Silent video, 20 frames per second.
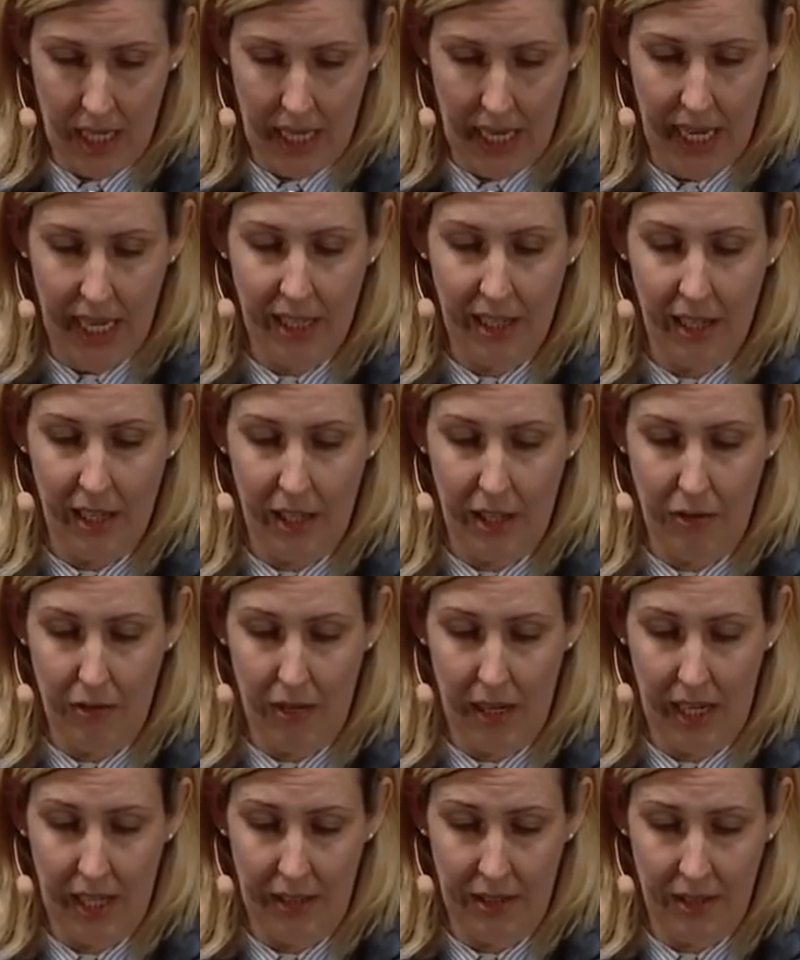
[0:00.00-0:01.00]
The
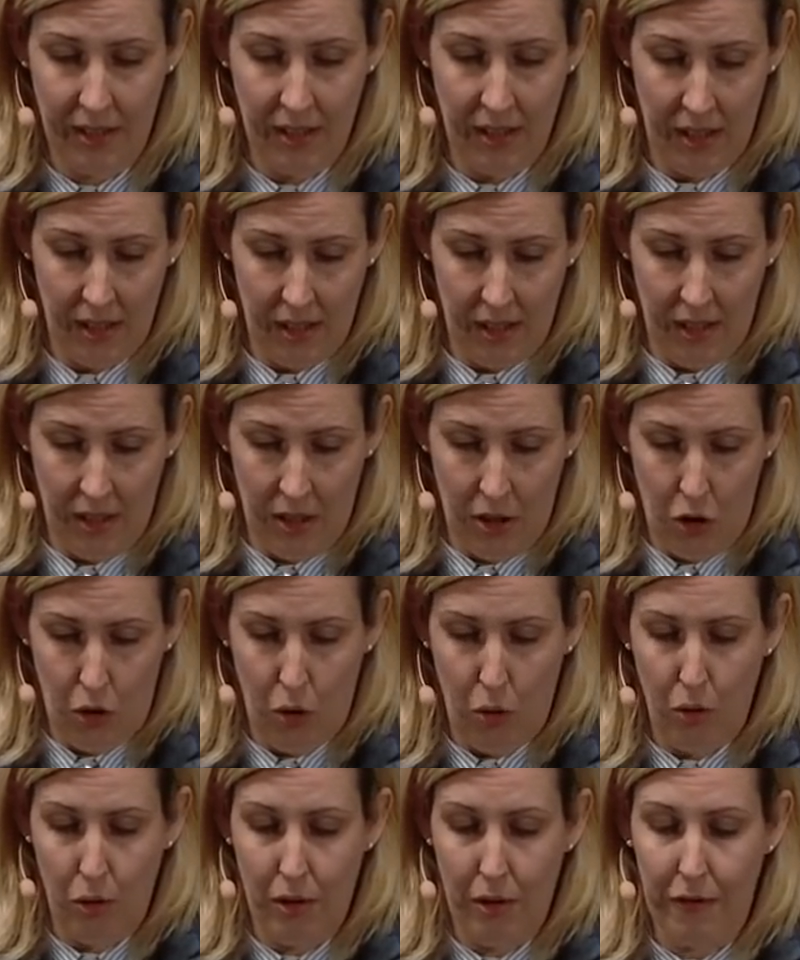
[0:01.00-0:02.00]
headline read,
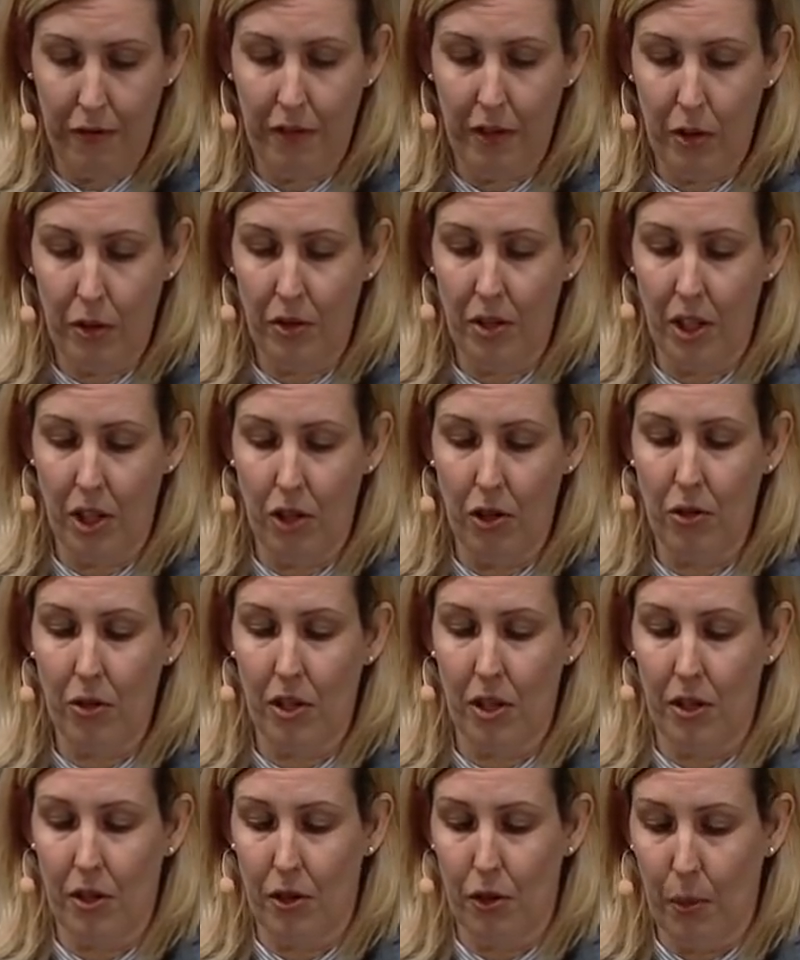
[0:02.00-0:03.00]
"All the food that you
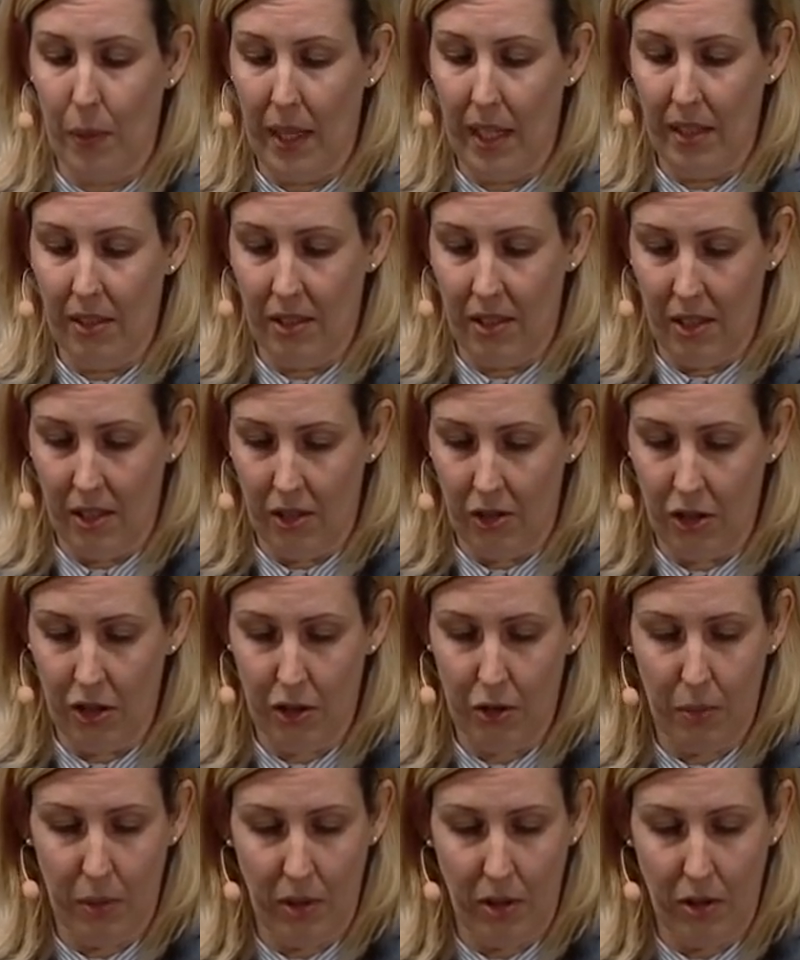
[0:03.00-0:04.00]
can tweet,
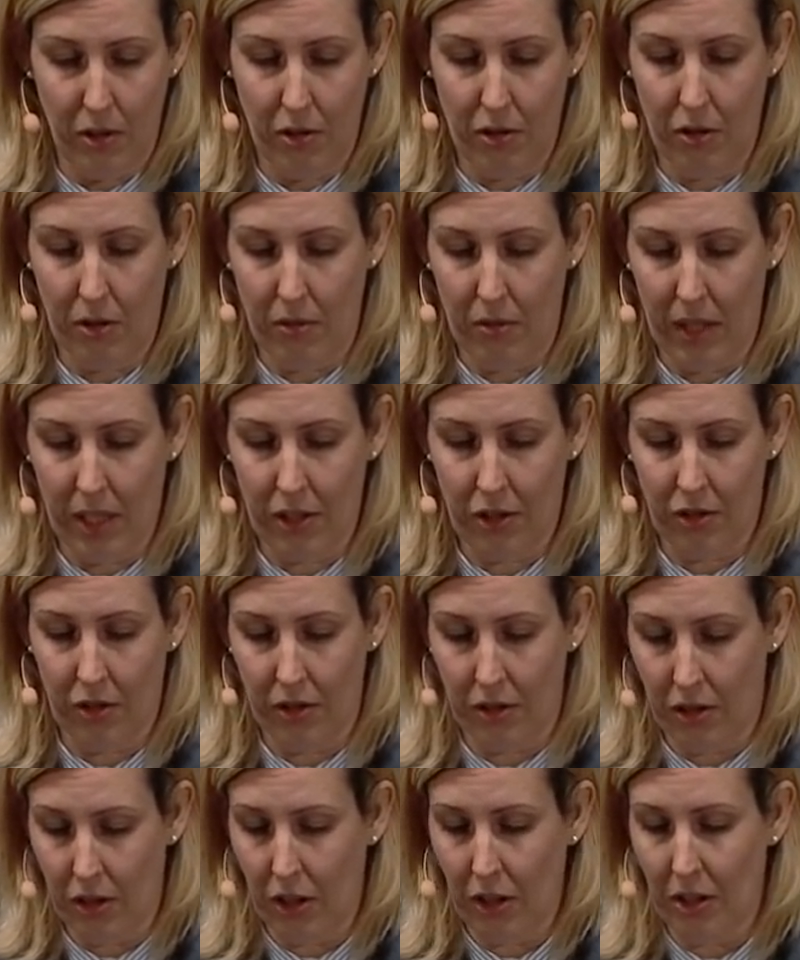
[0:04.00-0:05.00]
just when you thought
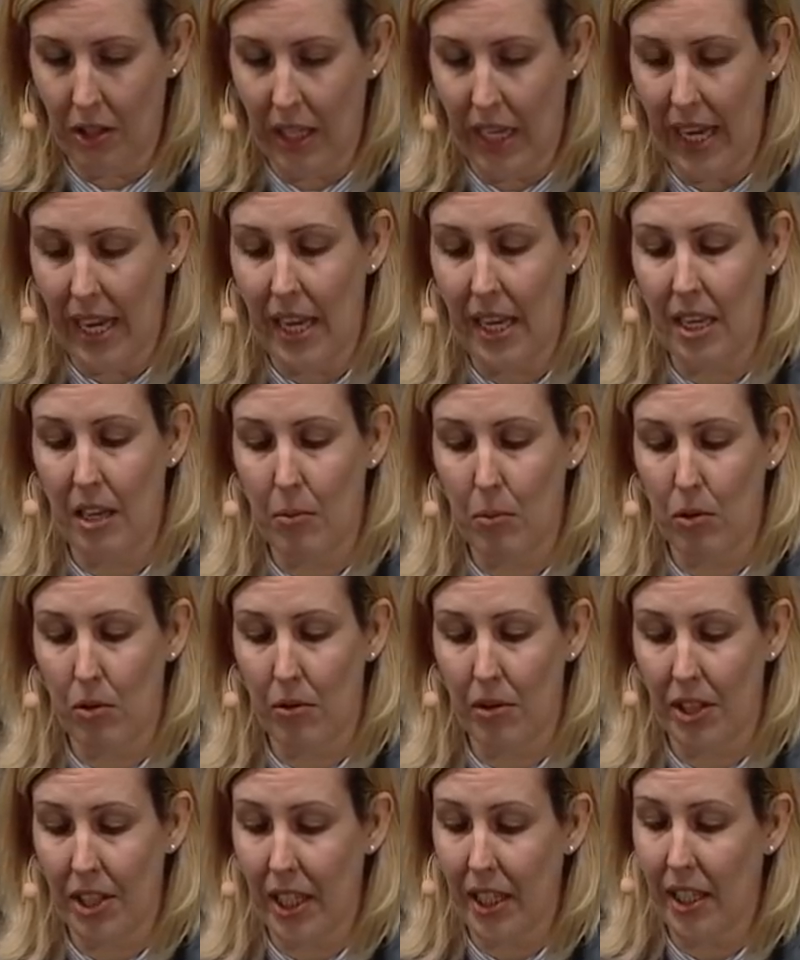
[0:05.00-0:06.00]
restaurants couldn't get any
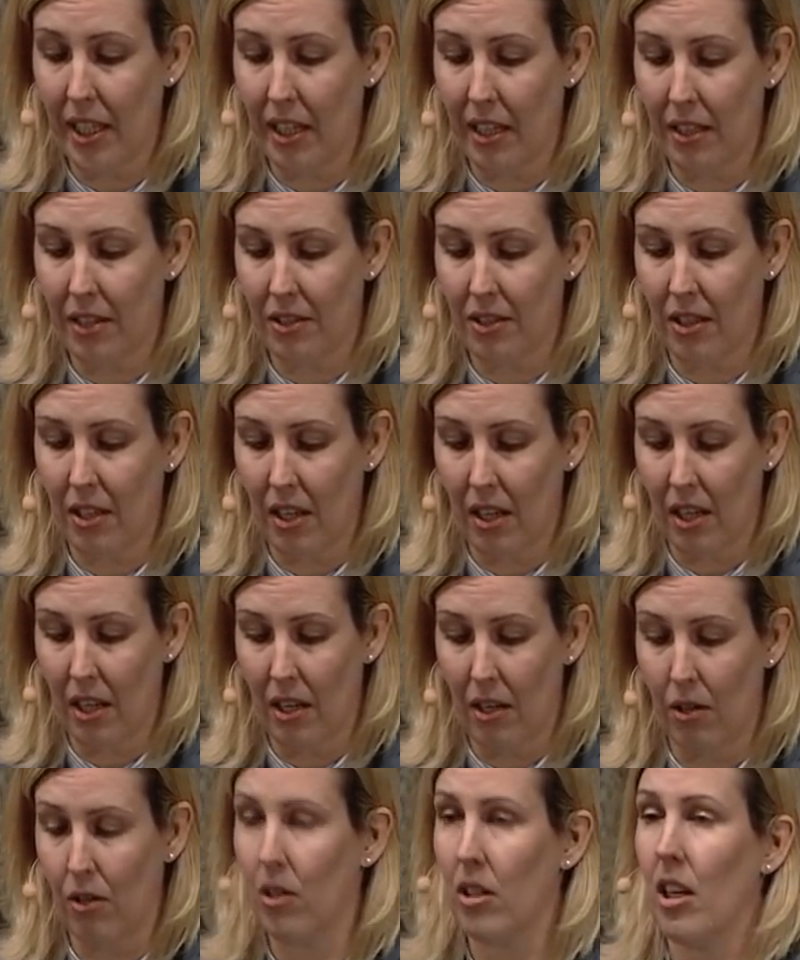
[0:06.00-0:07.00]
more ridiculous,
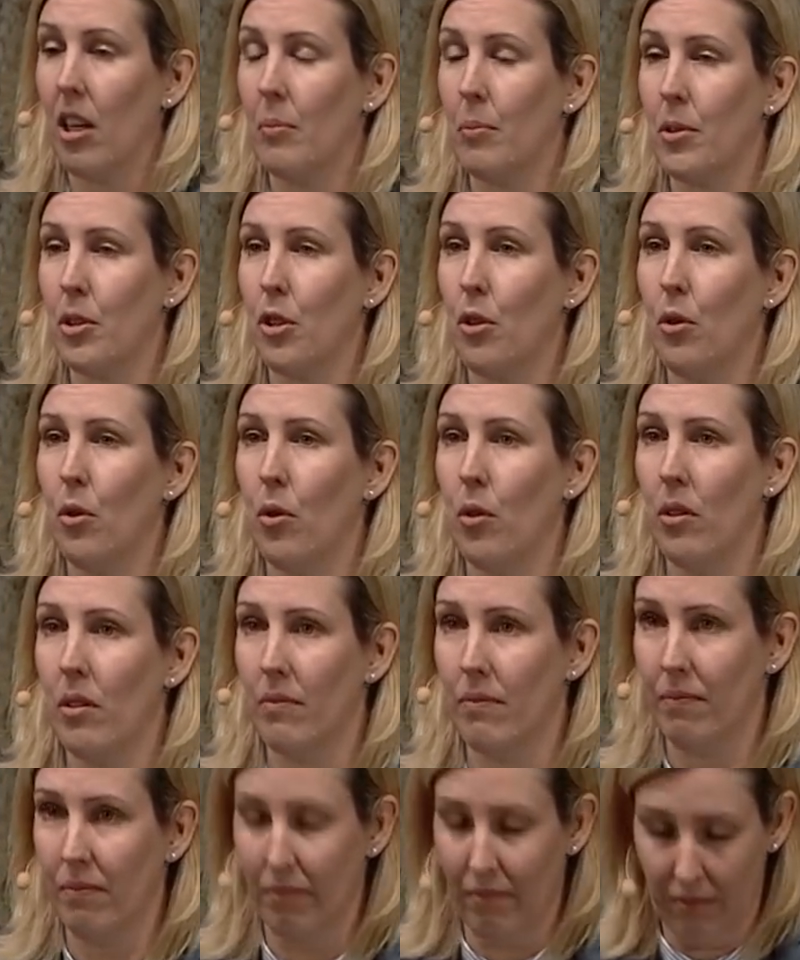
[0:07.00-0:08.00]
along comes
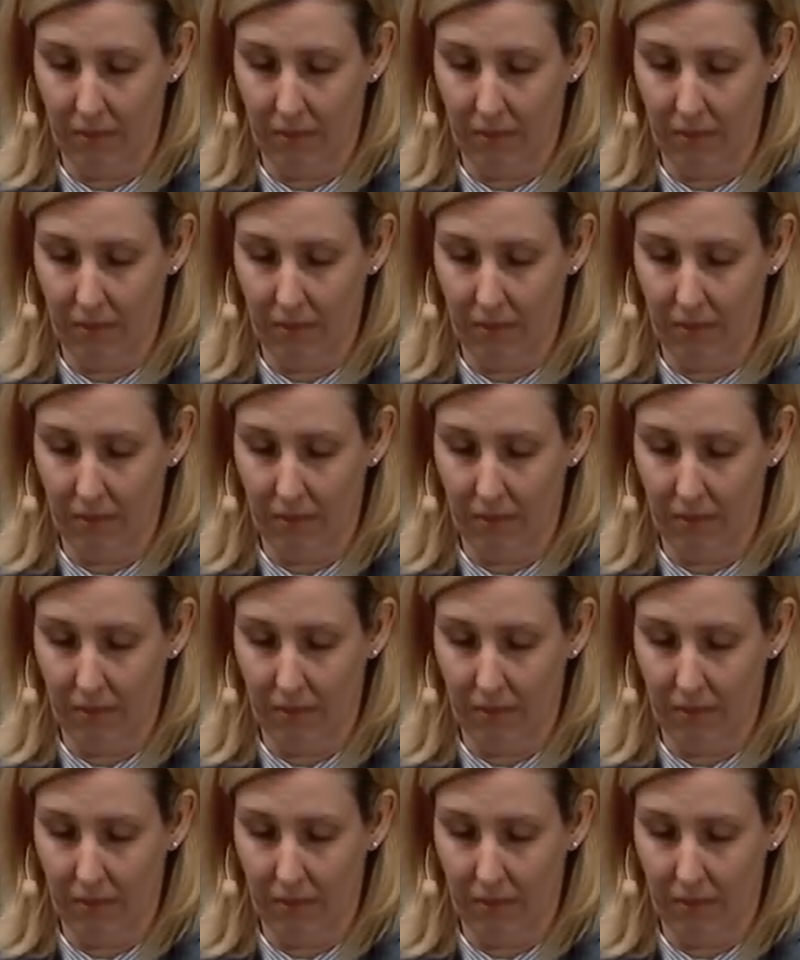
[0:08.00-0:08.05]
core."